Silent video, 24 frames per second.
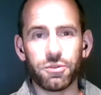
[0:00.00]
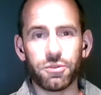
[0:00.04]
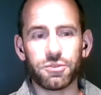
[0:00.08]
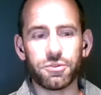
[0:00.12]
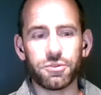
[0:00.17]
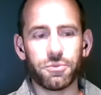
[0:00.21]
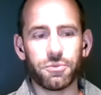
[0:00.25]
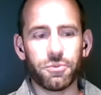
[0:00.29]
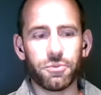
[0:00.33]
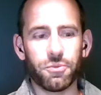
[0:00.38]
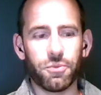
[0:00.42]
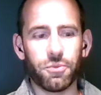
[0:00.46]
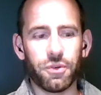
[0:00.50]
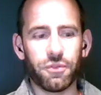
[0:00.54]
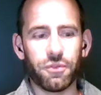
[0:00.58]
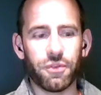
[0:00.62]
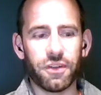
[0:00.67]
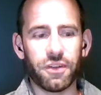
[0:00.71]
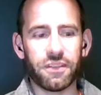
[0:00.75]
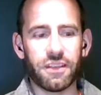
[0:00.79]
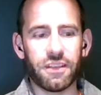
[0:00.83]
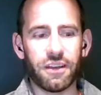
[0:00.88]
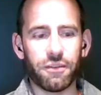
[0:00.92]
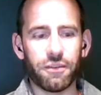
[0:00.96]
So we've
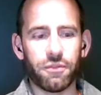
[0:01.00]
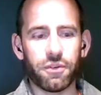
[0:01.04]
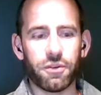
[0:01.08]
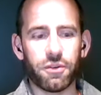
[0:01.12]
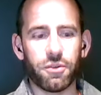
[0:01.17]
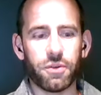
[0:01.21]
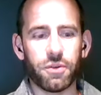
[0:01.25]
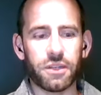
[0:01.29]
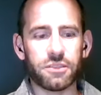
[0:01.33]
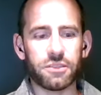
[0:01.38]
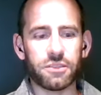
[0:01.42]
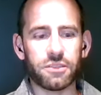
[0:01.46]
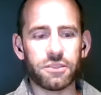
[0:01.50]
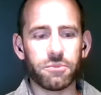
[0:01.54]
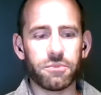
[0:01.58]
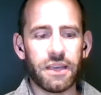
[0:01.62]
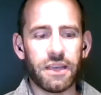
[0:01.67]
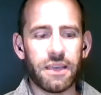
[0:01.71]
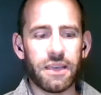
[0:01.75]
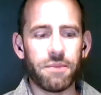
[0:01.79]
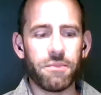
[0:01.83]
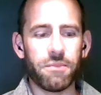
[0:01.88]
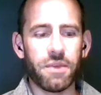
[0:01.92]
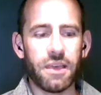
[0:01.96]
had that for quite some
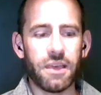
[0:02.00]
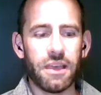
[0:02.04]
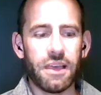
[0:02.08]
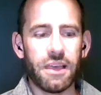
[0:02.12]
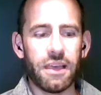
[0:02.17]
time.